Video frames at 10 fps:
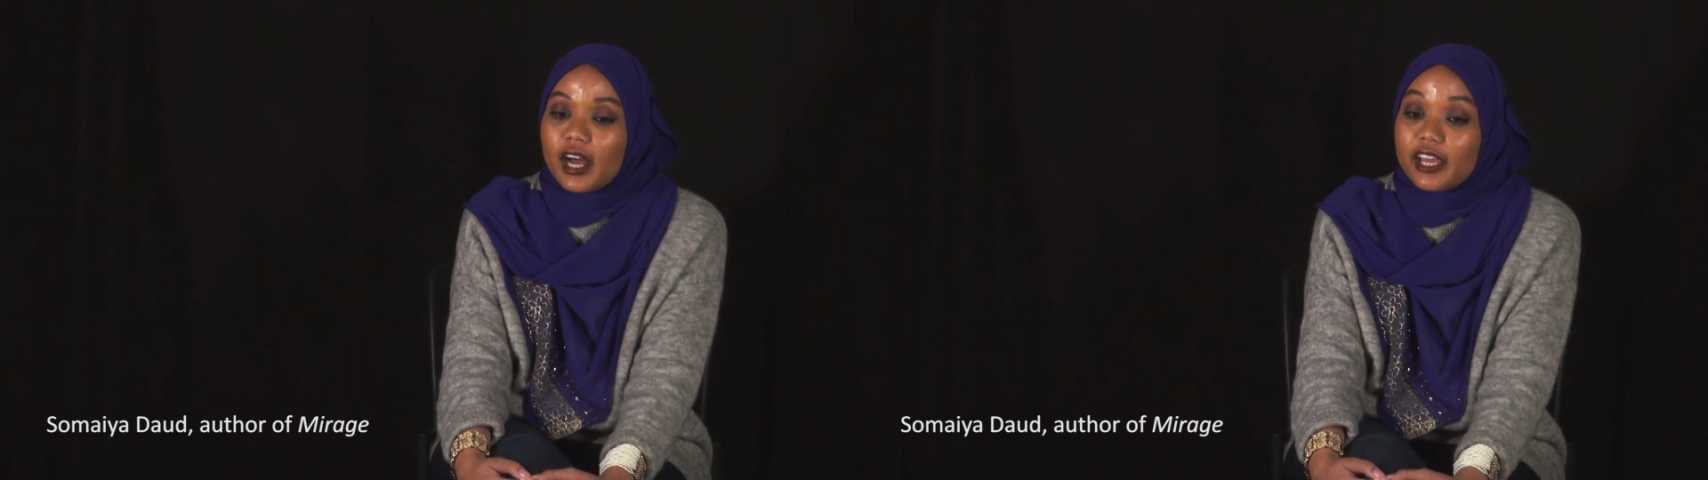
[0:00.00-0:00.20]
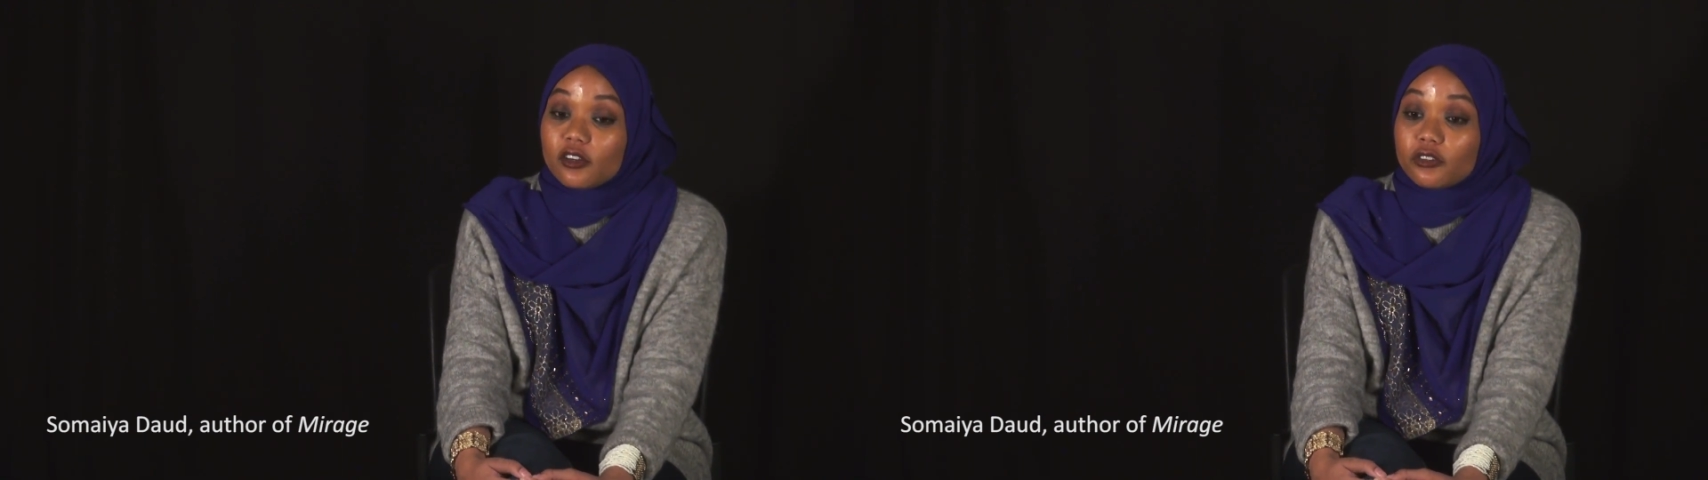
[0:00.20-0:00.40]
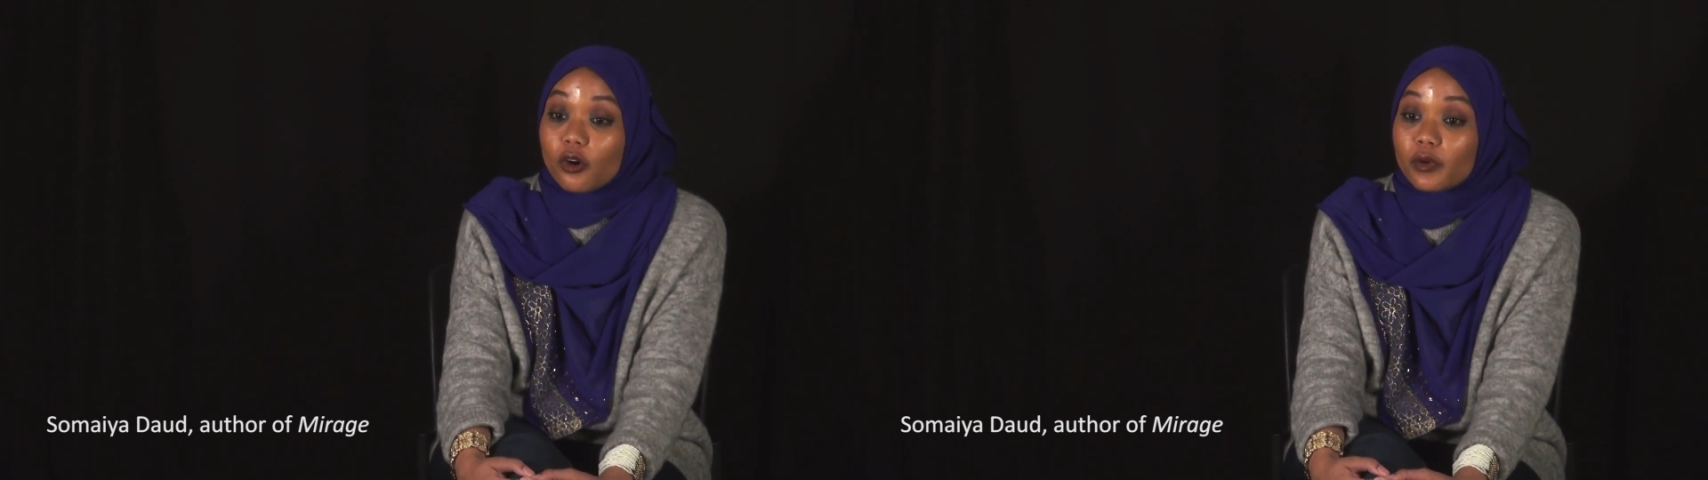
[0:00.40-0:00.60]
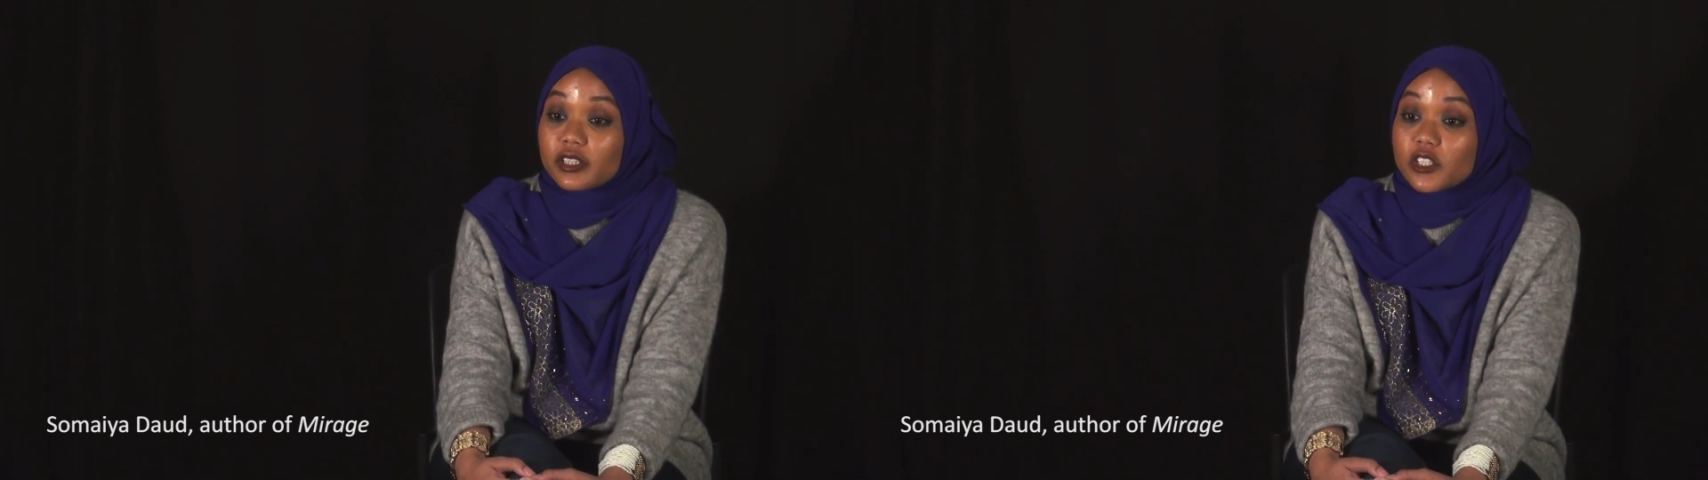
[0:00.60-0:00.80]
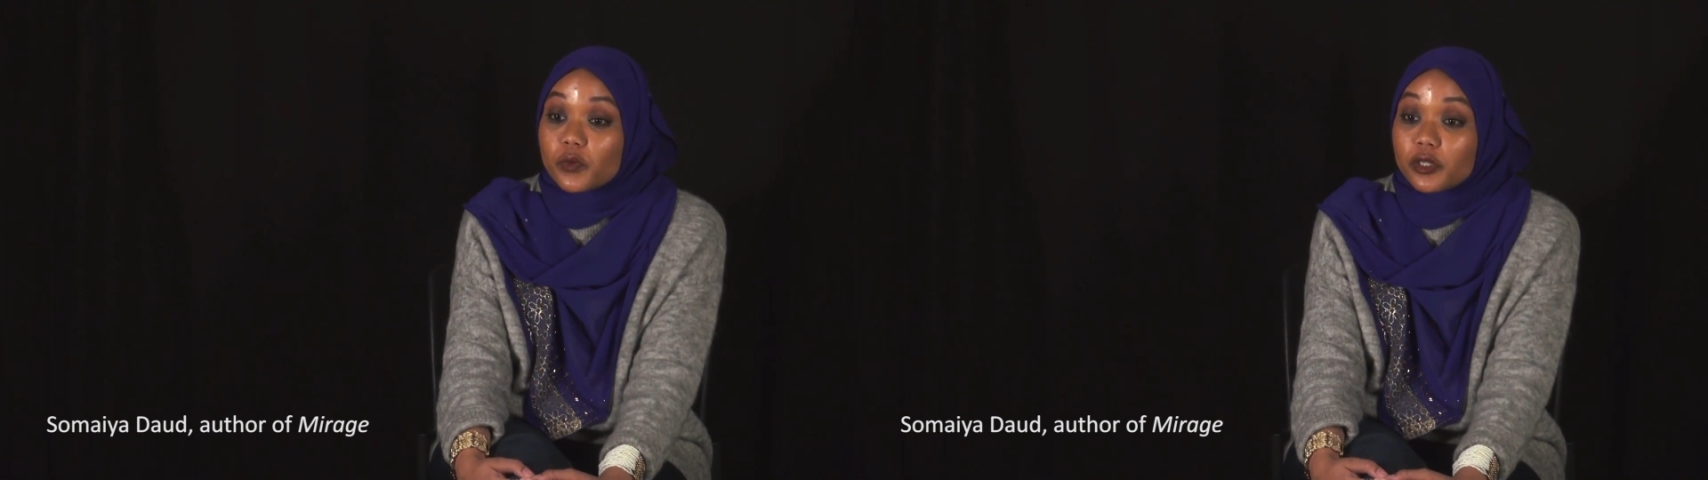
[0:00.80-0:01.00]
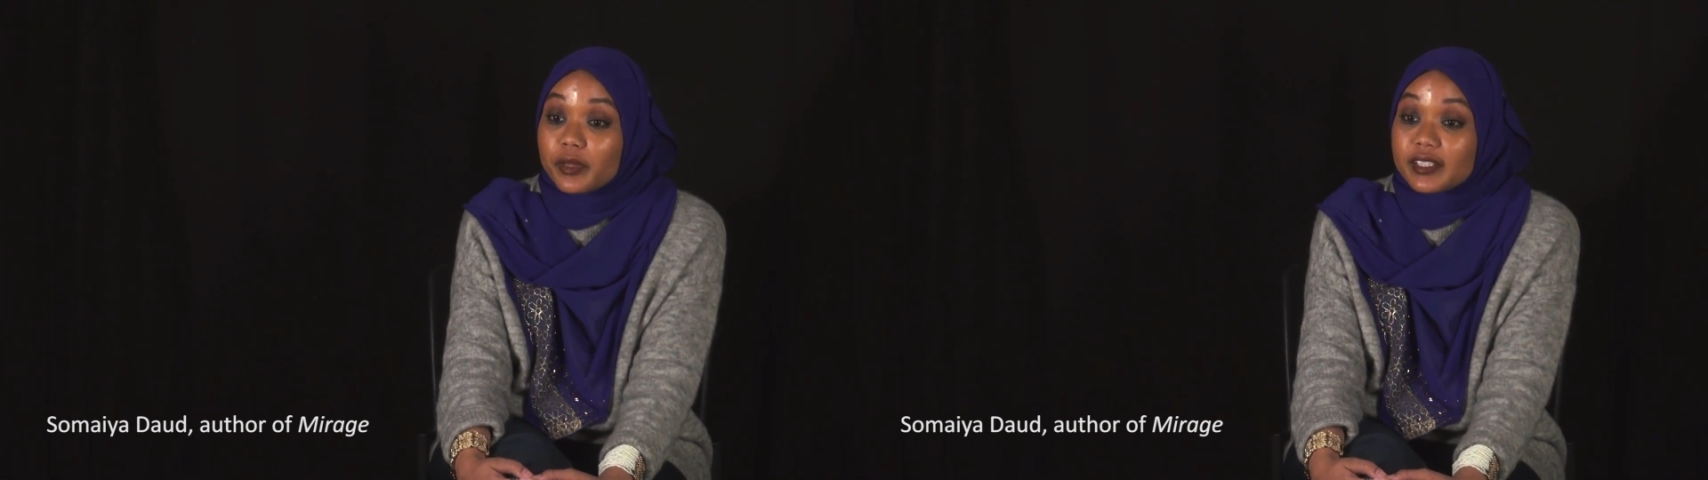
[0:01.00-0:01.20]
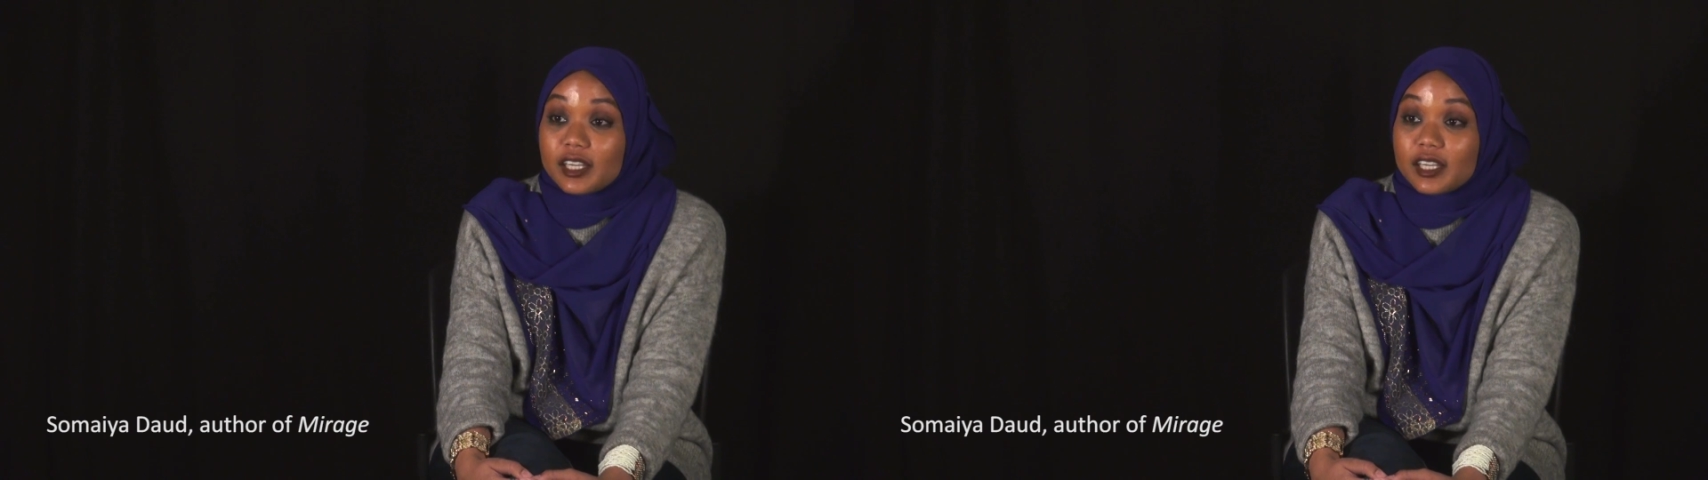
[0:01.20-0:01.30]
I don't know what this word means.